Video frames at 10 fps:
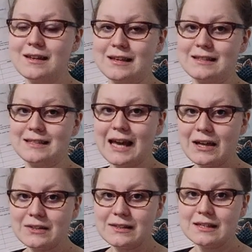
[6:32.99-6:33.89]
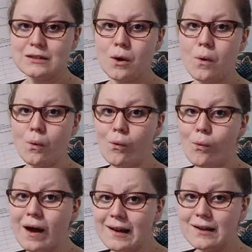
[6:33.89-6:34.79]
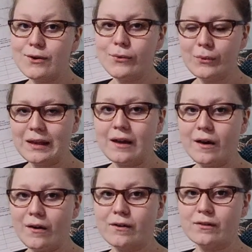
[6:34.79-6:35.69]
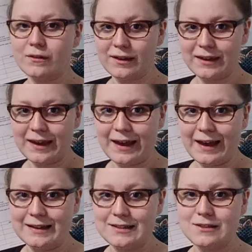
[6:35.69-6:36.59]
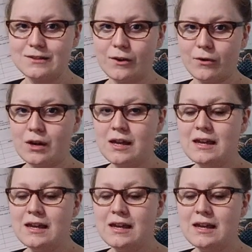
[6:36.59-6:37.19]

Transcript: it tells us what we are looking at. So,